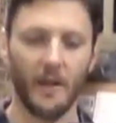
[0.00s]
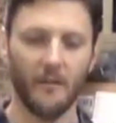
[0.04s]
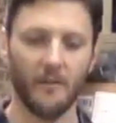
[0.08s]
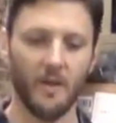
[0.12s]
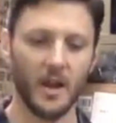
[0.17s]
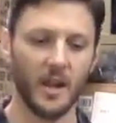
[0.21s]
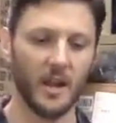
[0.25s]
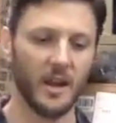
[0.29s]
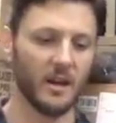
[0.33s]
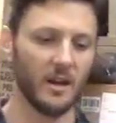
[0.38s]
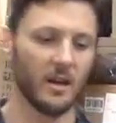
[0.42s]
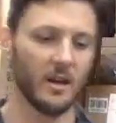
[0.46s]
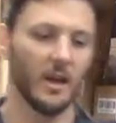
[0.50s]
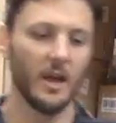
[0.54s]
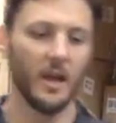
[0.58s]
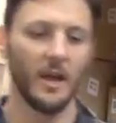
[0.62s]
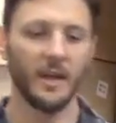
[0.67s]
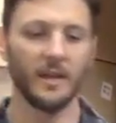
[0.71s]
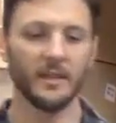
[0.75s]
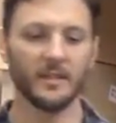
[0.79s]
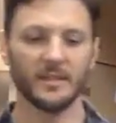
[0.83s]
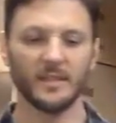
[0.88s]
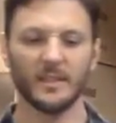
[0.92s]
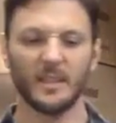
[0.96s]
right here
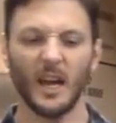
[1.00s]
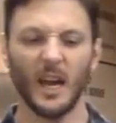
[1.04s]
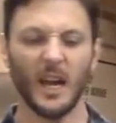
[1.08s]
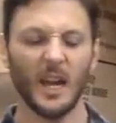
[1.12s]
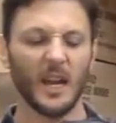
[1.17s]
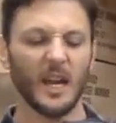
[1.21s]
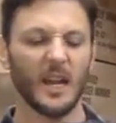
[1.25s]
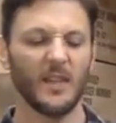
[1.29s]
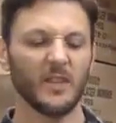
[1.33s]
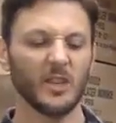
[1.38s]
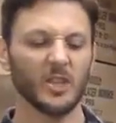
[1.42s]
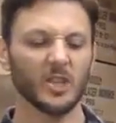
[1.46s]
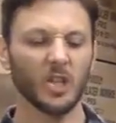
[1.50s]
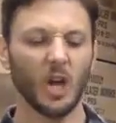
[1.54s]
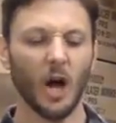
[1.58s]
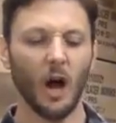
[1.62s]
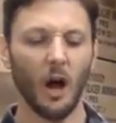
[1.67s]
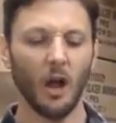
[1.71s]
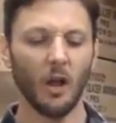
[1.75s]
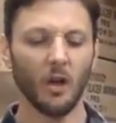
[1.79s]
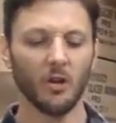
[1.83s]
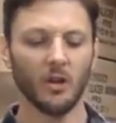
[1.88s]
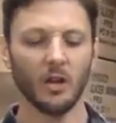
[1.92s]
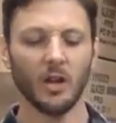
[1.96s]
is got an even
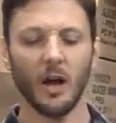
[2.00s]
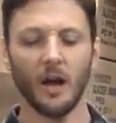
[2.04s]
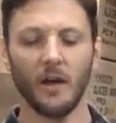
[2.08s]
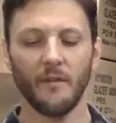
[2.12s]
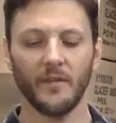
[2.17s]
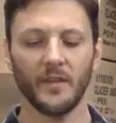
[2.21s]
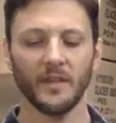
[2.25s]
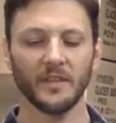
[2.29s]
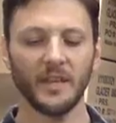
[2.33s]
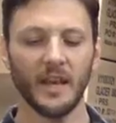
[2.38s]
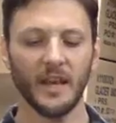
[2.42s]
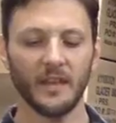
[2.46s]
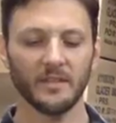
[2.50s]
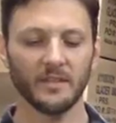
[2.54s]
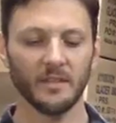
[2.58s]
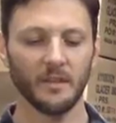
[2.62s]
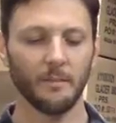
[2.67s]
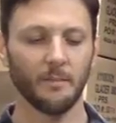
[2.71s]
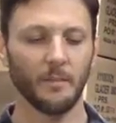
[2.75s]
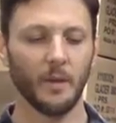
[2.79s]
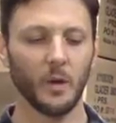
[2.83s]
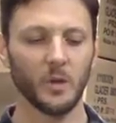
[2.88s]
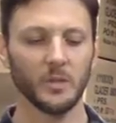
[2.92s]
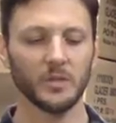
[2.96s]
taller cuff. This has the
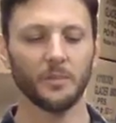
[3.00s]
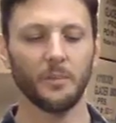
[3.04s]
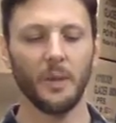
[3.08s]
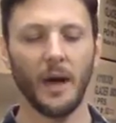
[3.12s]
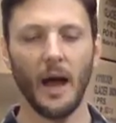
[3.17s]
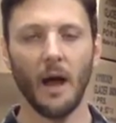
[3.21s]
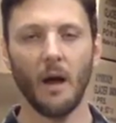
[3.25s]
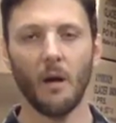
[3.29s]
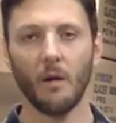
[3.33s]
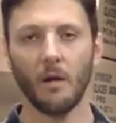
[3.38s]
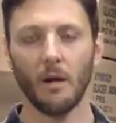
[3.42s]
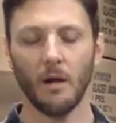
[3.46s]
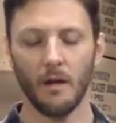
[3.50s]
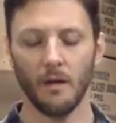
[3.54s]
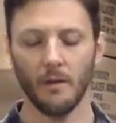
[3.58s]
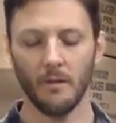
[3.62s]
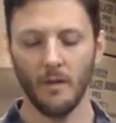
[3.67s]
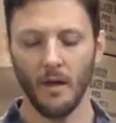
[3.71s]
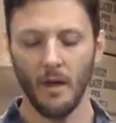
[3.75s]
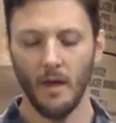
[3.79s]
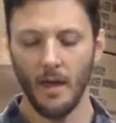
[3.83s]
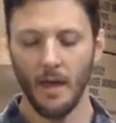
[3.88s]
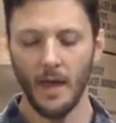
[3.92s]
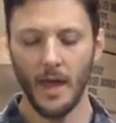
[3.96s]
most power of
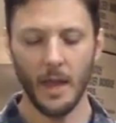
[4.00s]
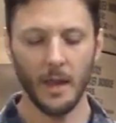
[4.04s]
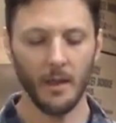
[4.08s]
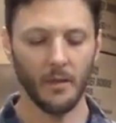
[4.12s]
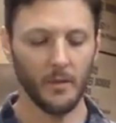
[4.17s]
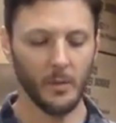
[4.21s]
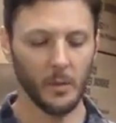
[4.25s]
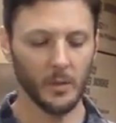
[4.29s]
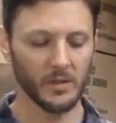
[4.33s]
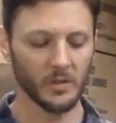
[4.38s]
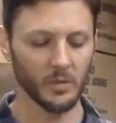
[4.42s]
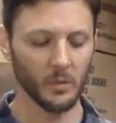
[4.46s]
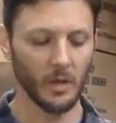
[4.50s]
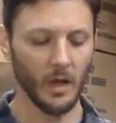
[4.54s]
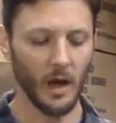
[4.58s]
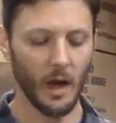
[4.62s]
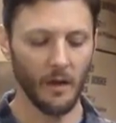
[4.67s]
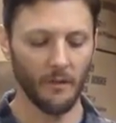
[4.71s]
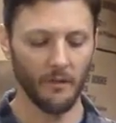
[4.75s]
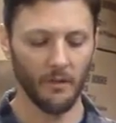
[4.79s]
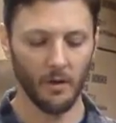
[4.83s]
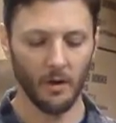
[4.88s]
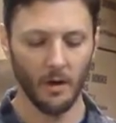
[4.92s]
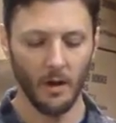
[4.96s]
any of the boots that we
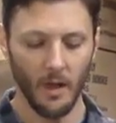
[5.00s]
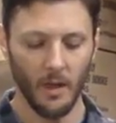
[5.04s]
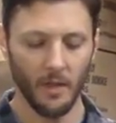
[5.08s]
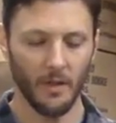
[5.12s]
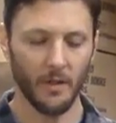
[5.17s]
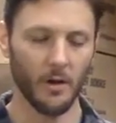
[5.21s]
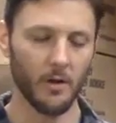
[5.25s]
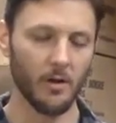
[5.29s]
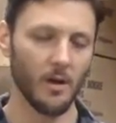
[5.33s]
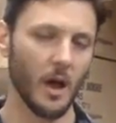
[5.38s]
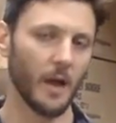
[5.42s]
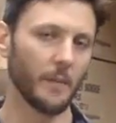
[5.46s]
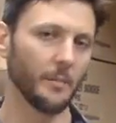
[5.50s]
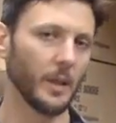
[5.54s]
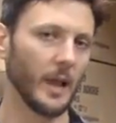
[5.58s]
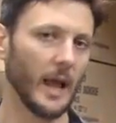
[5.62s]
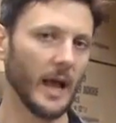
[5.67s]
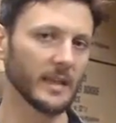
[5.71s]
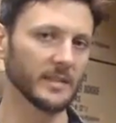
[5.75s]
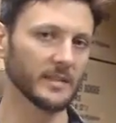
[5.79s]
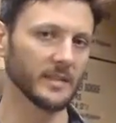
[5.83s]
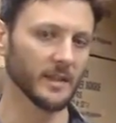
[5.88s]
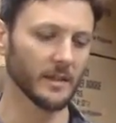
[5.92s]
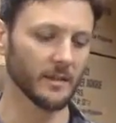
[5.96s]
offer that are
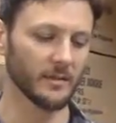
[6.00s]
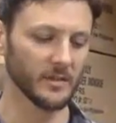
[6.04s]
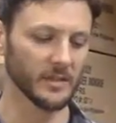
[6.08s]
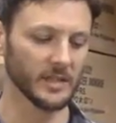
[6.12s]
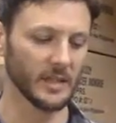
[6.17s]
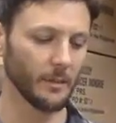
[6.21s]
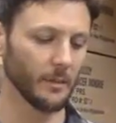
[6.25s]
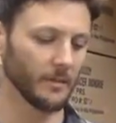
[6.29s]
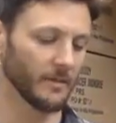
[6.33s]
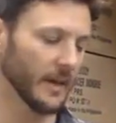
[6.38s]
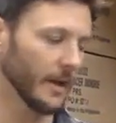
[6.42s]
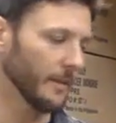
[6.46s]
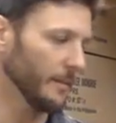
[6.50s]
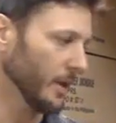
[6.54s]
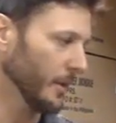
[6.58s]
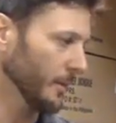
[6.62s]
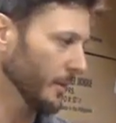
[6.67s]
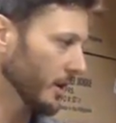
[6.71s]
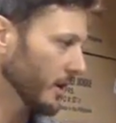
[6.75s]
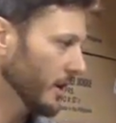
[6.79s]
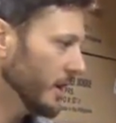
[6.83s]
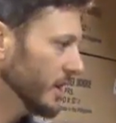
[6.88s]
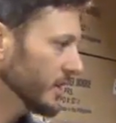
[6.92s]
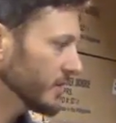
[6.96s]
non-plastic for
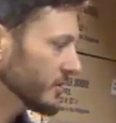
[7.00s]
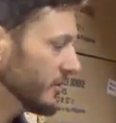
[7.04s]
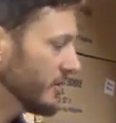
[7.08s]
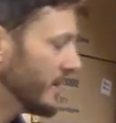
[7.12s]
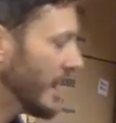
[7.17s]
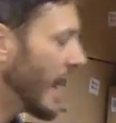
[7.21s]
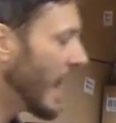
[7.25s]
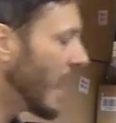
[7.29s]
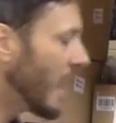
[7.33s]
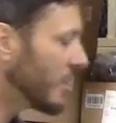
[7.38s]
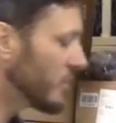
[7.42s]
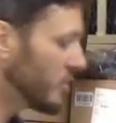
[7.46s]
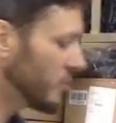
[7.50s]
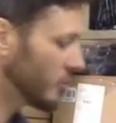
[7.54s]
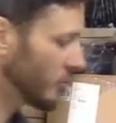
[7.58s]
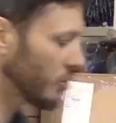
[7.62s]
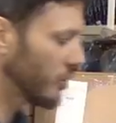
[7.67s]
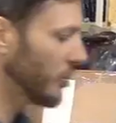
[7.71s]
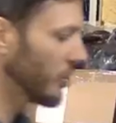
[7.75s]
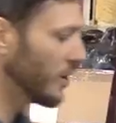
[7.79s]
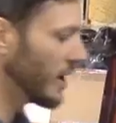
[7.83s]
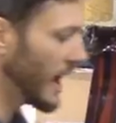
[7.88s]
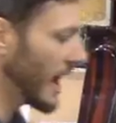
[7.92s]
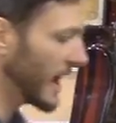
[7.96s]
75mm. So now you
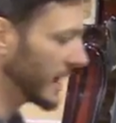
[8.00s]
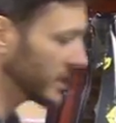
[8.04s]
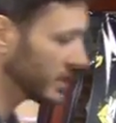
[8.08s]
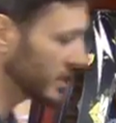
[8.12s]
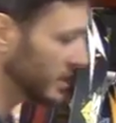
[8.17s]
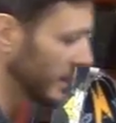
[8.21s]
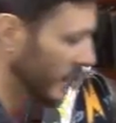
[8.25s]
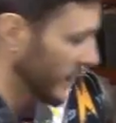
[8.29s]
could actually